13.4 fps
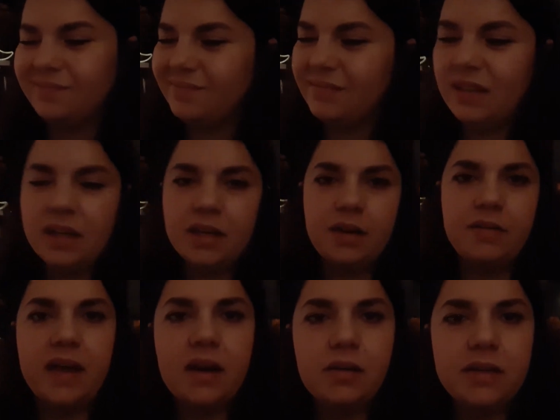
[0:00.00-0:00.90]

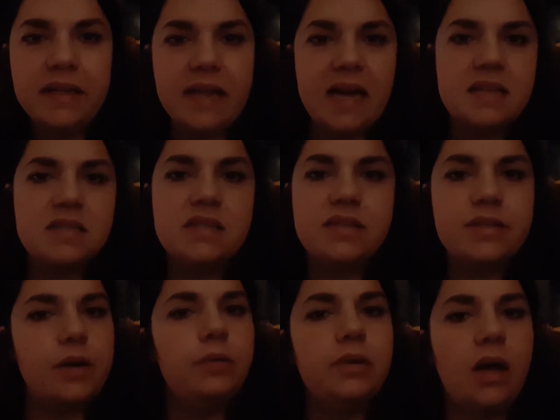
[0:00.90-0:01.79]
that only lasted
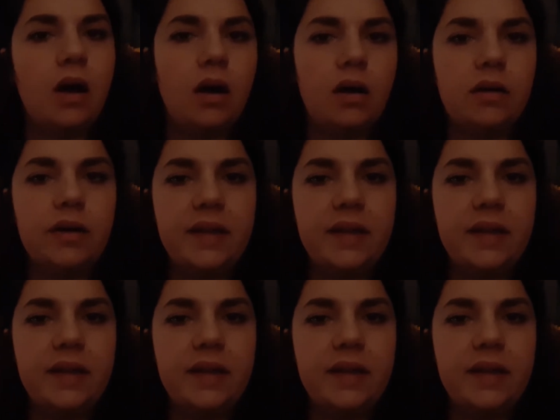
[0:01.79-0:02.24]
so long.